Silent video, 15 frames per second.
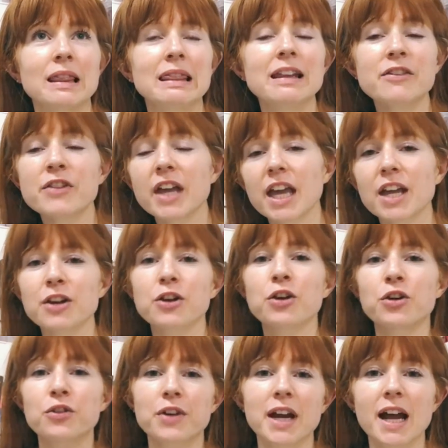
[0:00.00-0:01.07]
living in
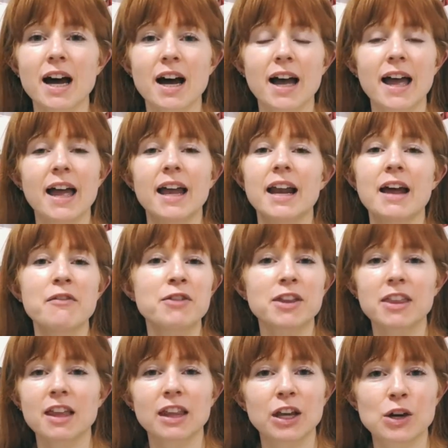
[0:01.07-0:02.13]
Korea and
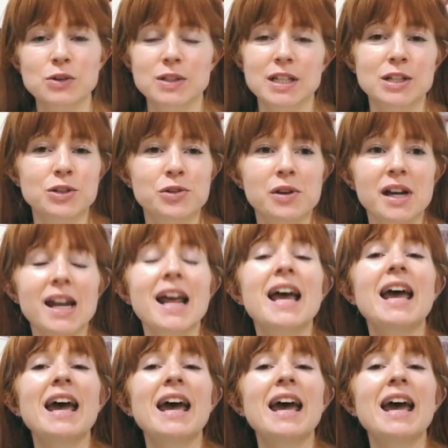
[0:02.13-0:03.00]
everything that goes into it,